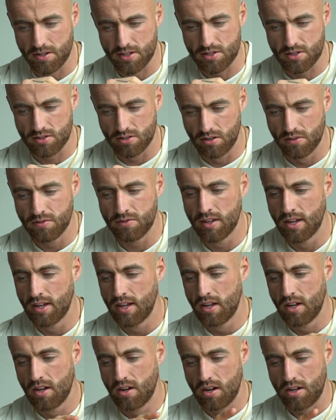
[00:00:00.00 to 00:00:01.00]
stuff.
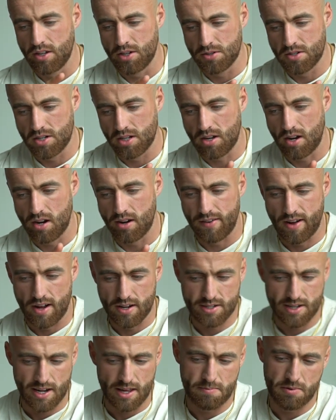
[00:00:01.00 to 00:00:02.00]
I usually kind of
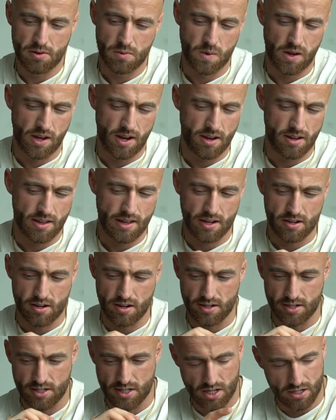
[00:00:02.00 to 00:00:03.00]
oscillate between that
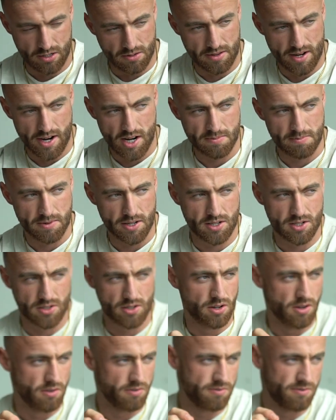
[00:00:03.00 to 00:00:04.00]
kind of psychotherapy
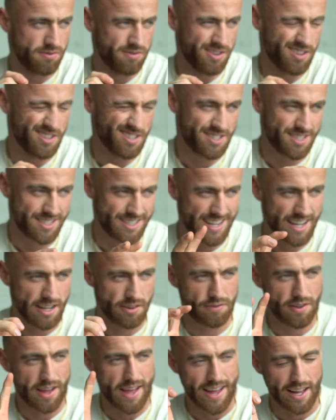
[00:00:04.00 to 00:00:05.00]
stuff,
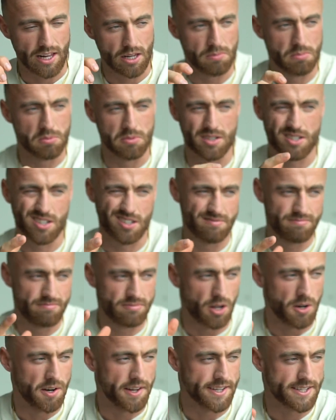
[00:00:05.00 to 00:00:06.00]
self-help, which I
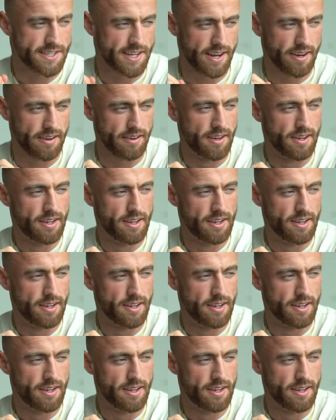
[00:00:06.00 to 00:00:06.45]
don't like saying